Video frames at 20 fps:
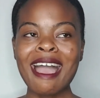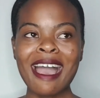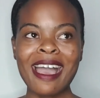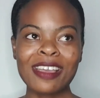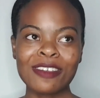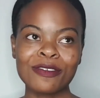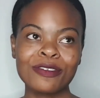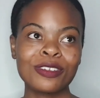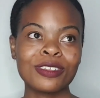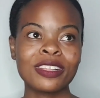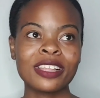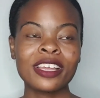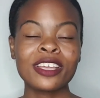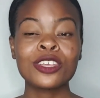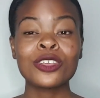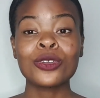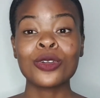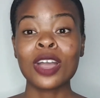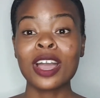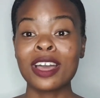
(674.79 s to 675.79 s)
I feel
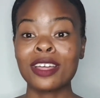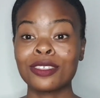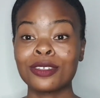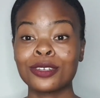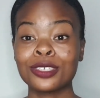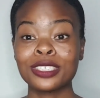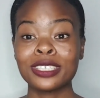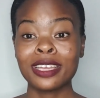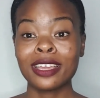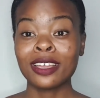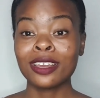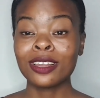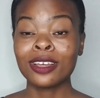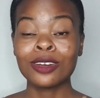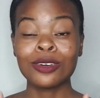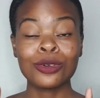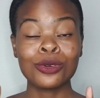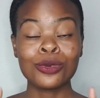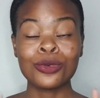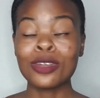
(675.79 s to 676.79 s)
like your other
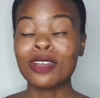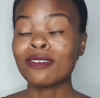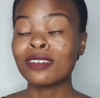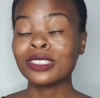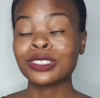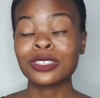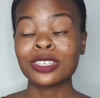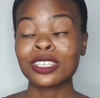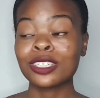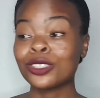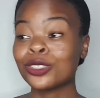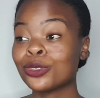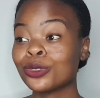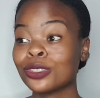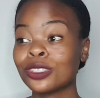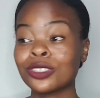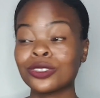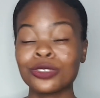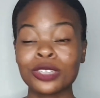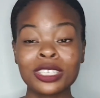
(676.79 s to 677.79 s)
tailor or whoever's gonna do
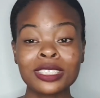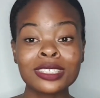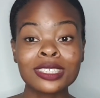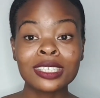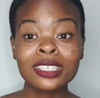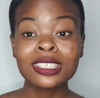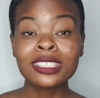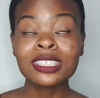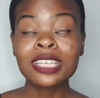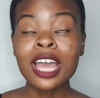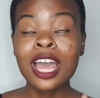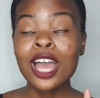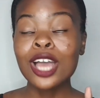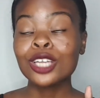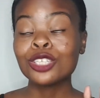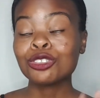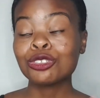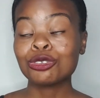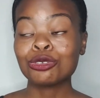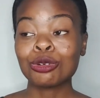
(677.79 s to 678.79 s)
the dresses
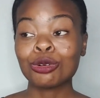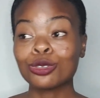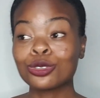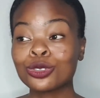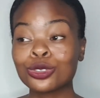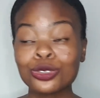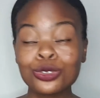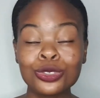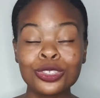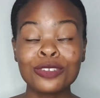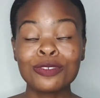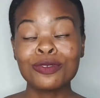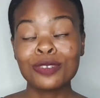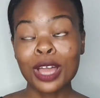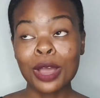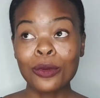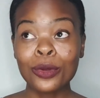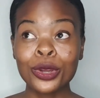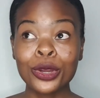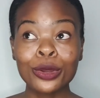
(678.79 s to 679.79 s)
should also do the
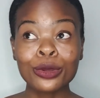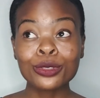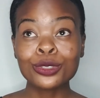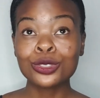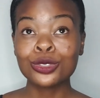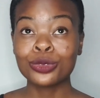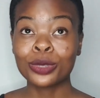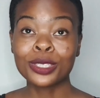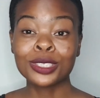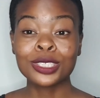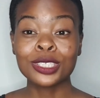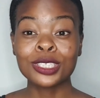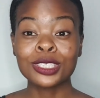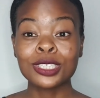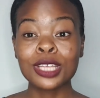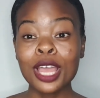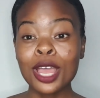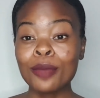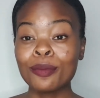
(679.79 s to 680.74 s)
flower girls dresses,